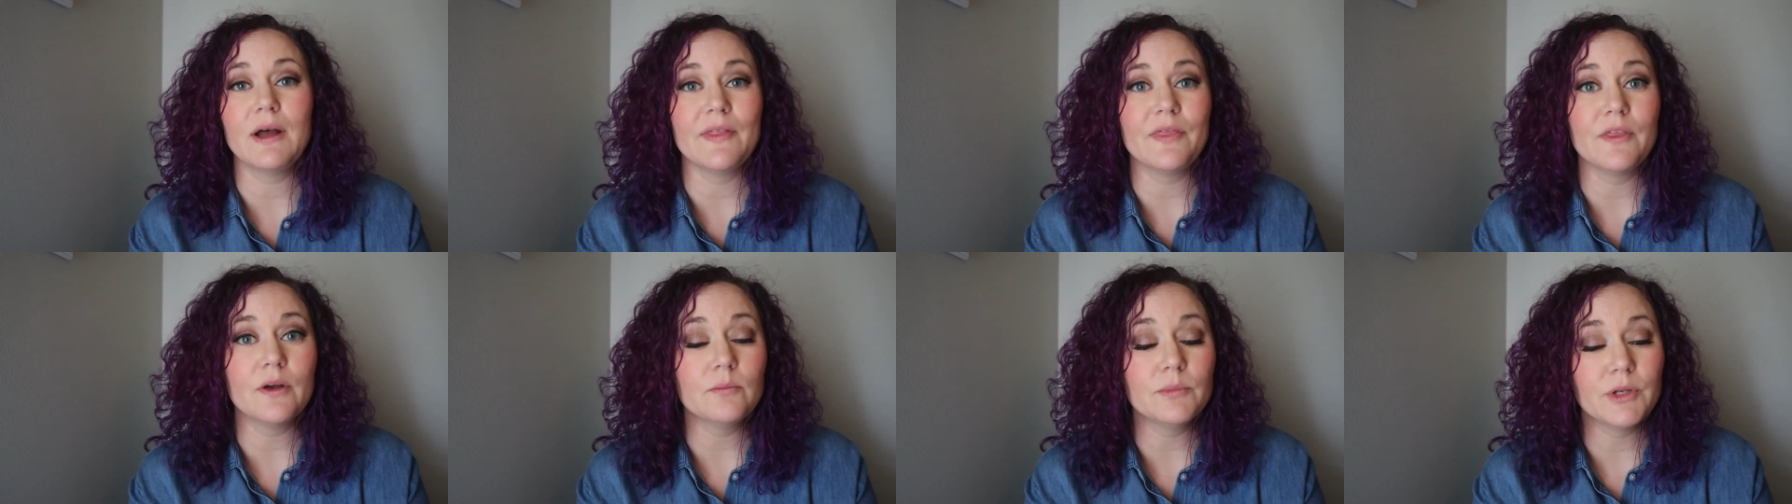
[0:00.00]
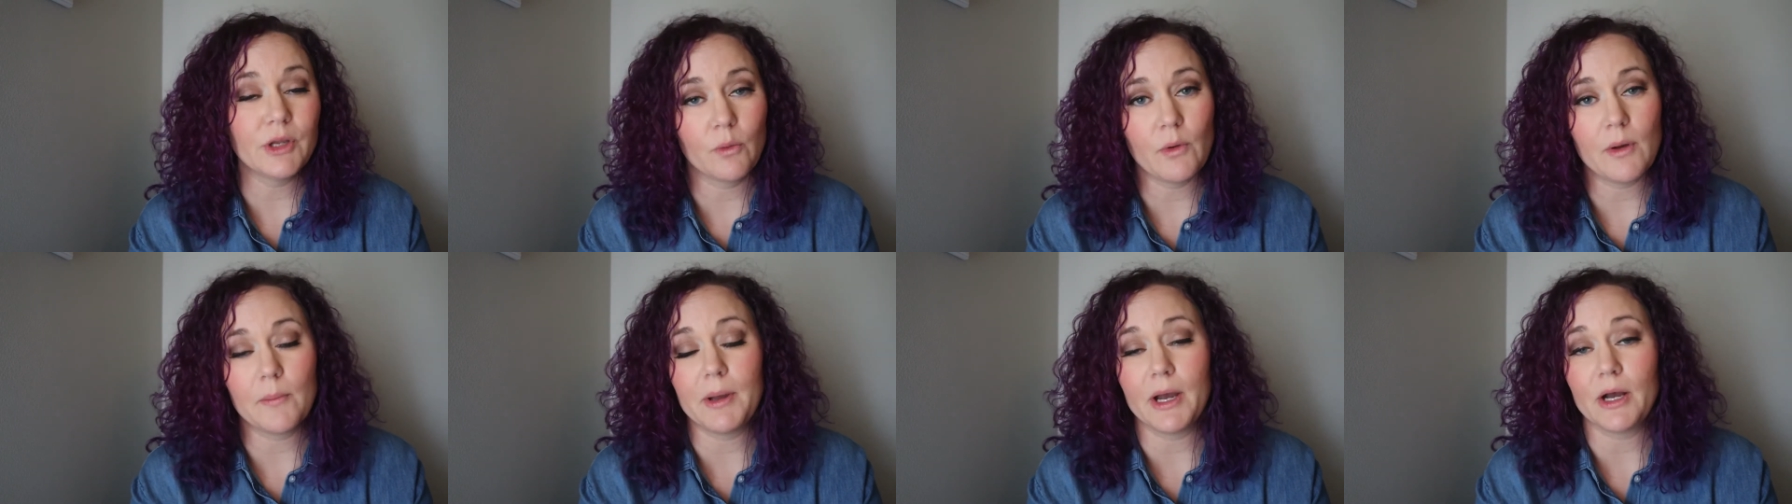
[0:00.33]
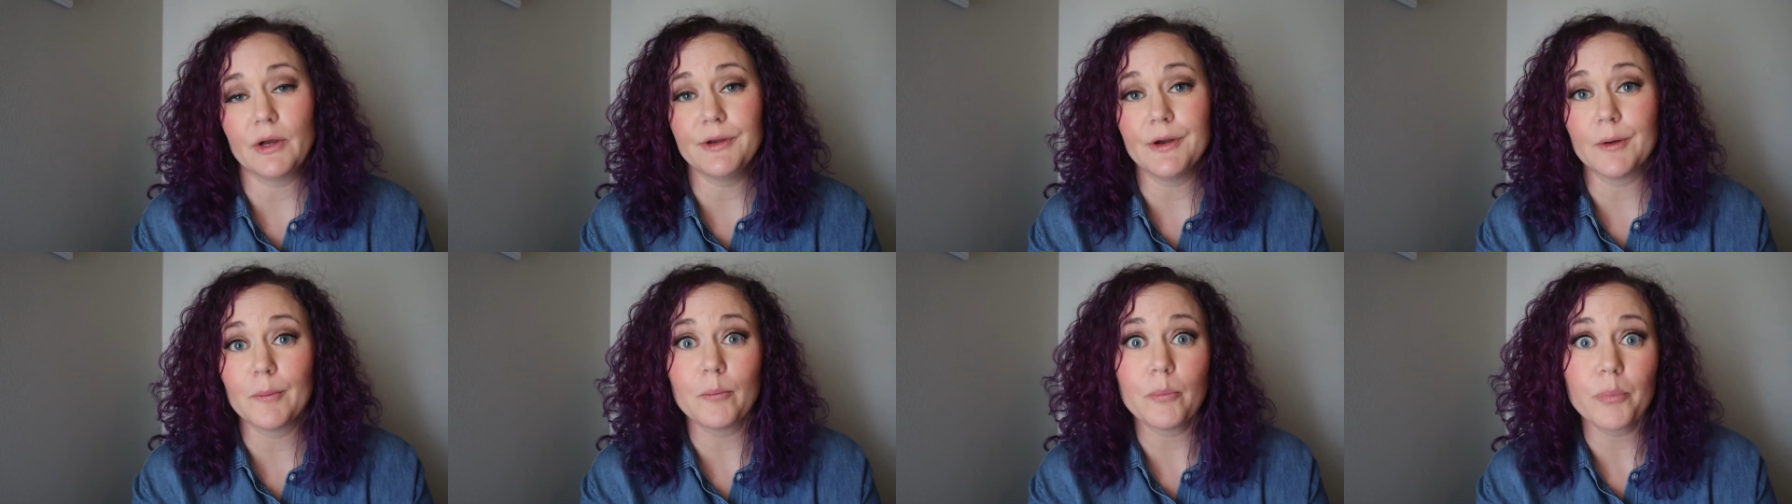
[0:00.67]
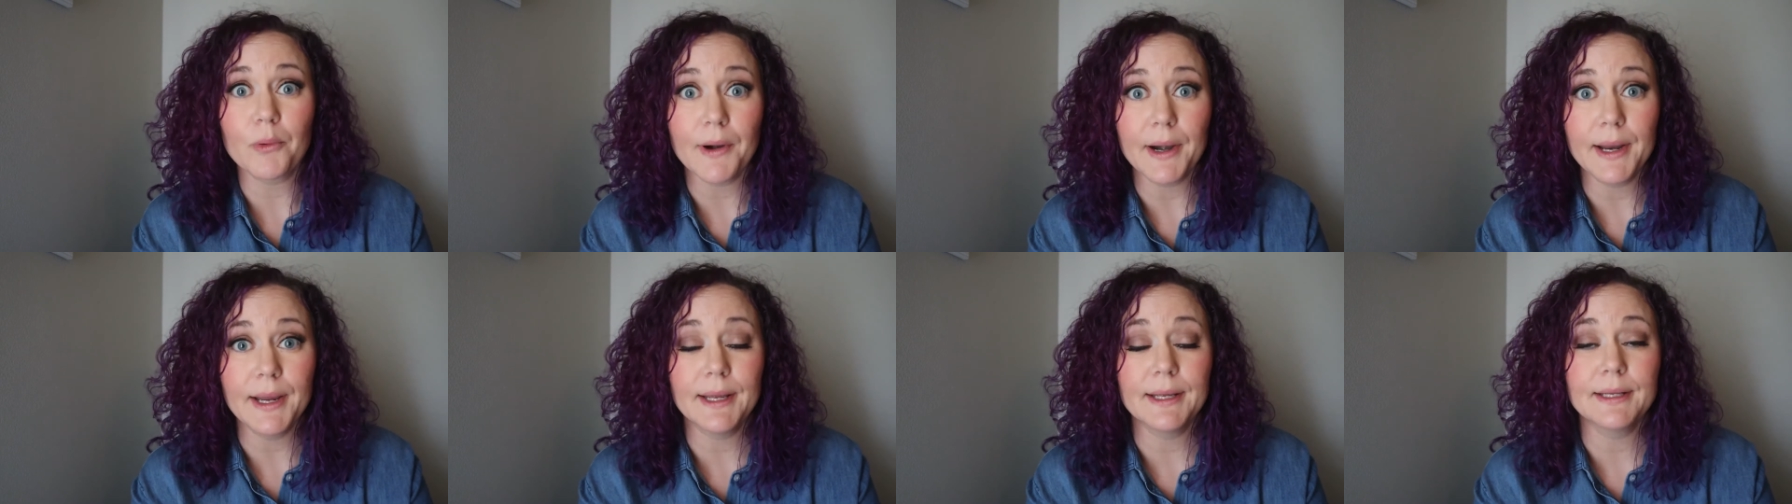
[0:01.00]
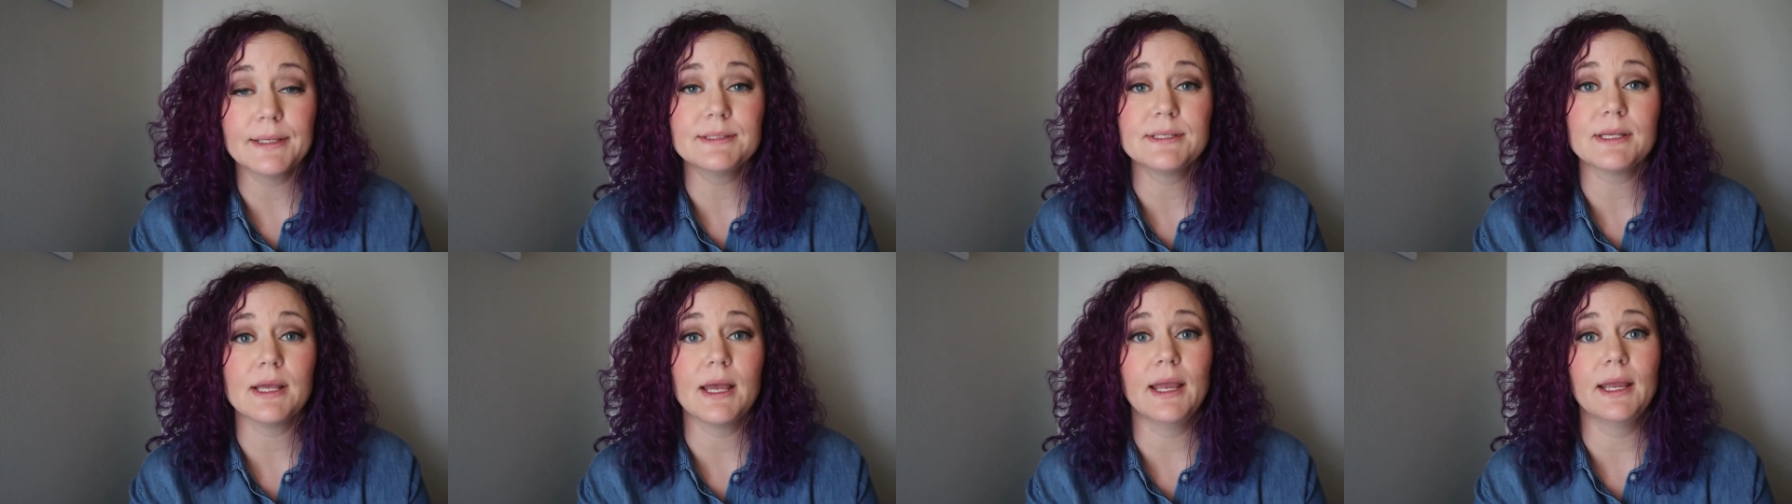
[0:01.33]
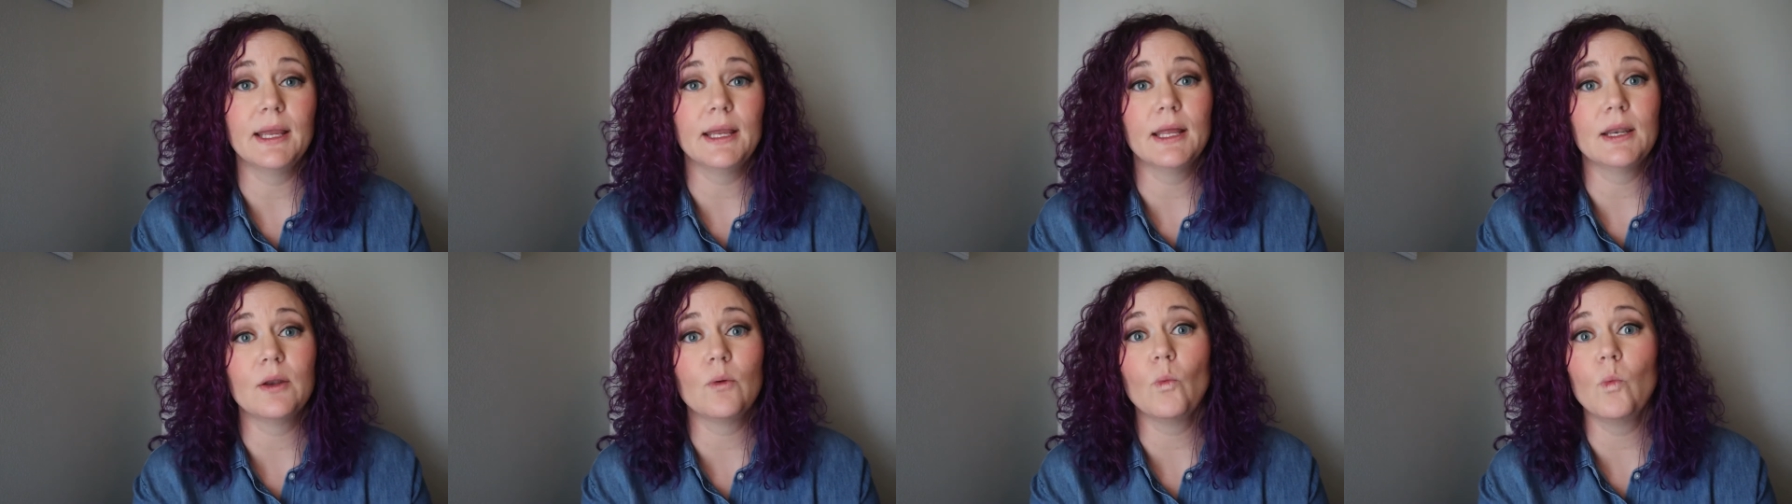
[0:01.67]
Let them know about your brand
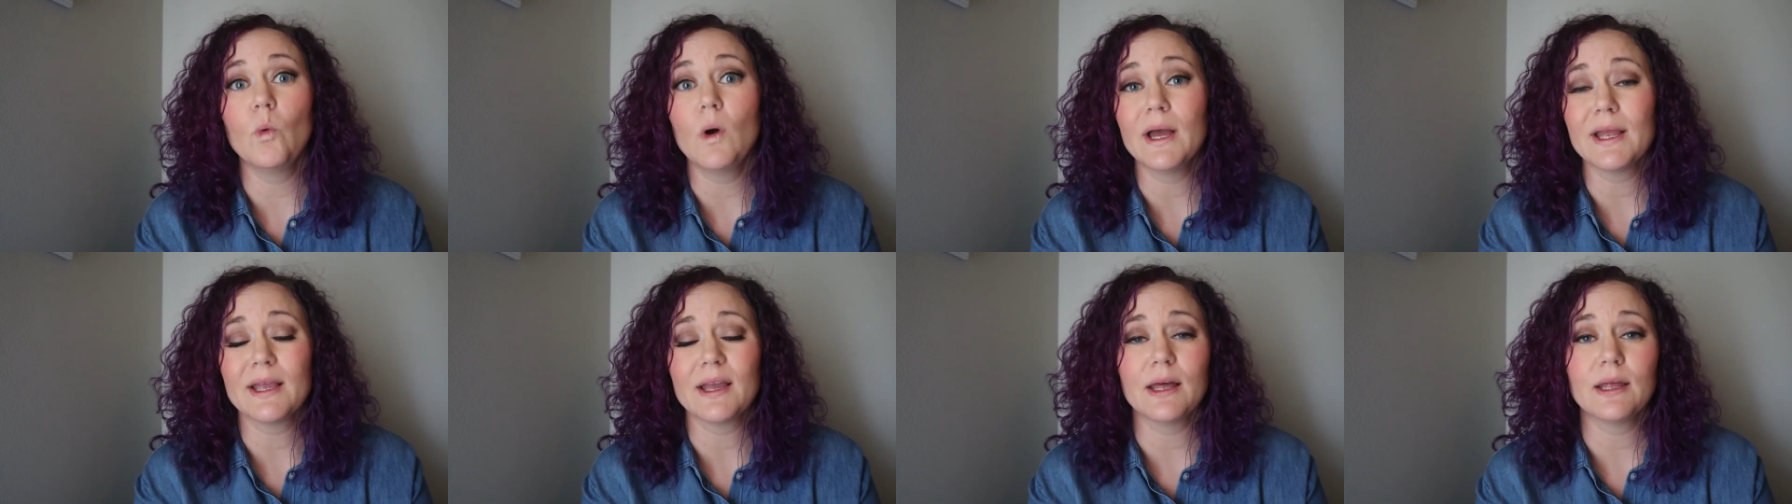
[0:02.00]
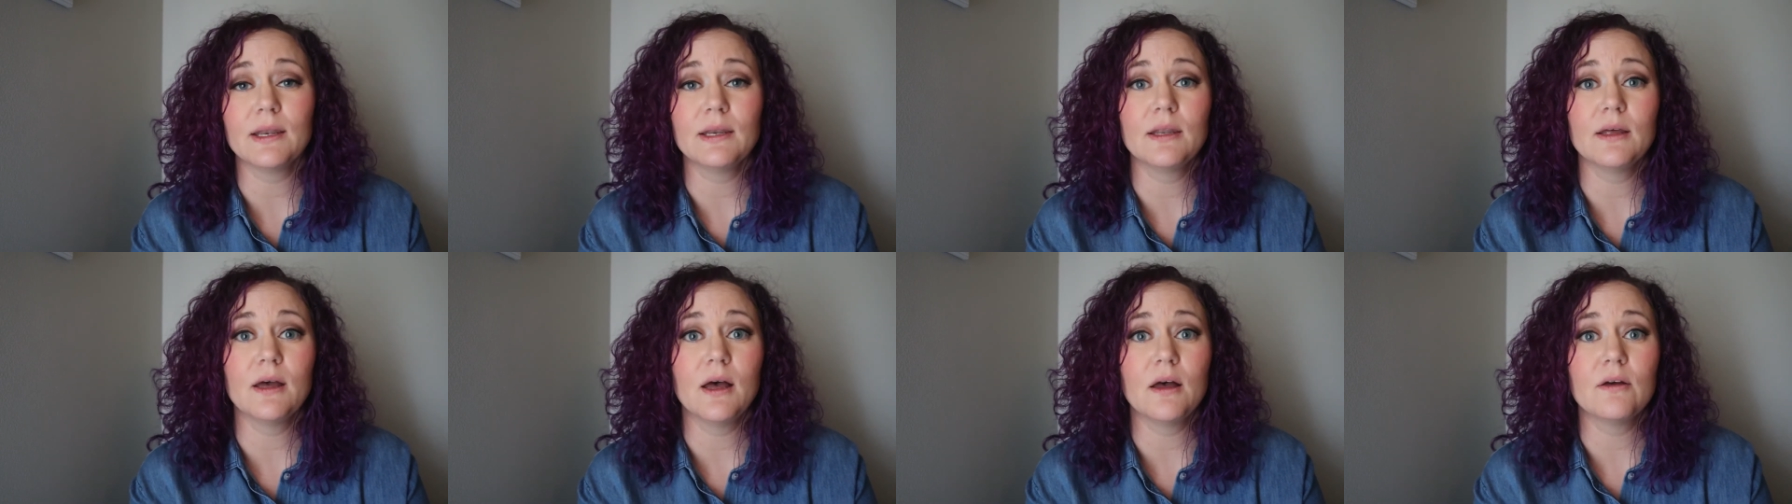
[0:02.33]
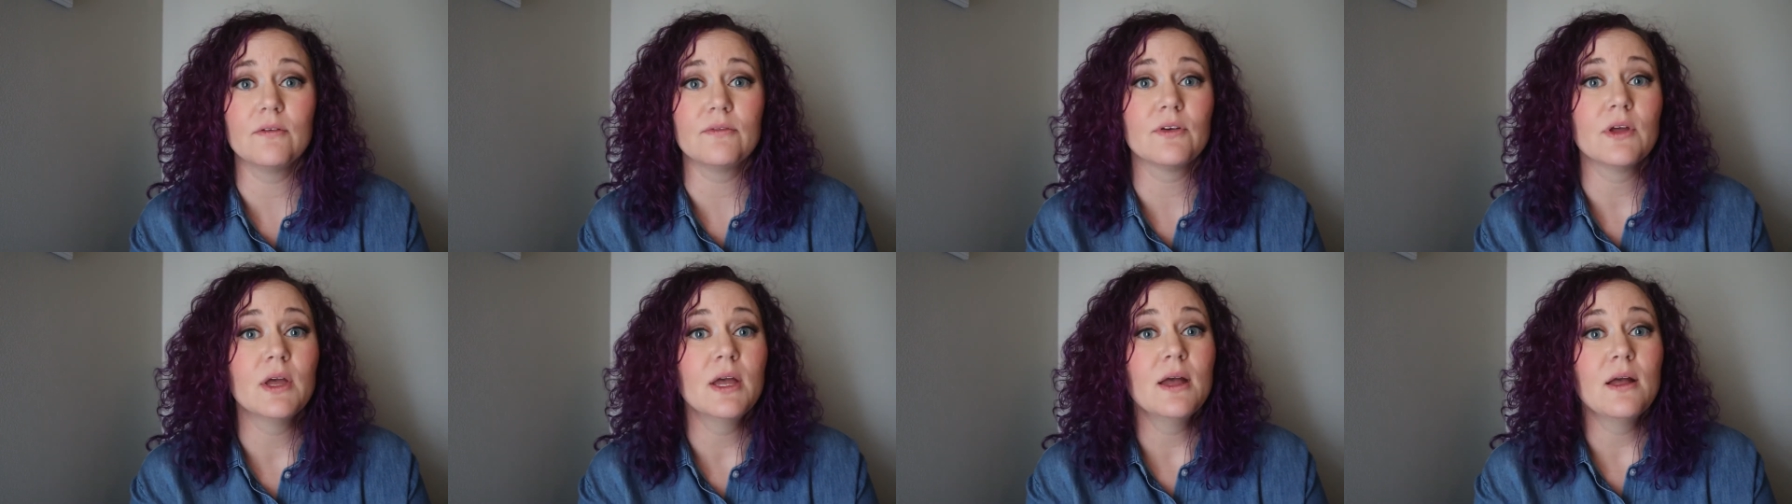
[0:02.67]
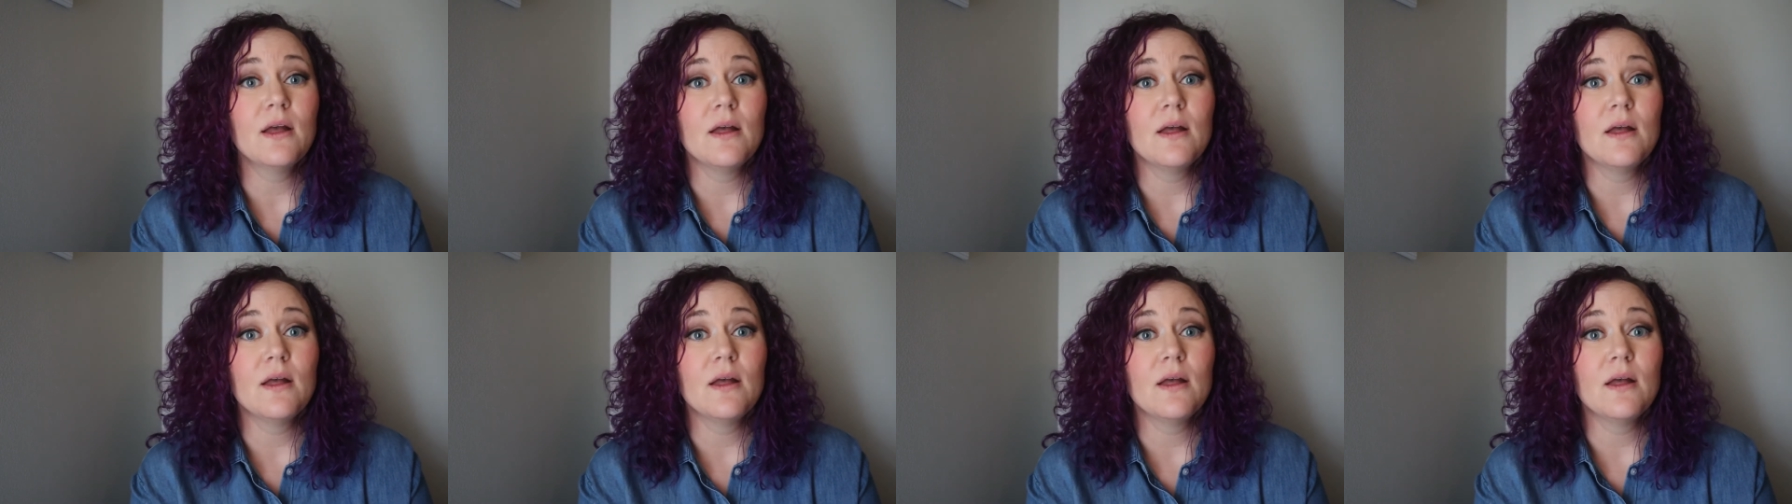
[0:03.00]
and what kind of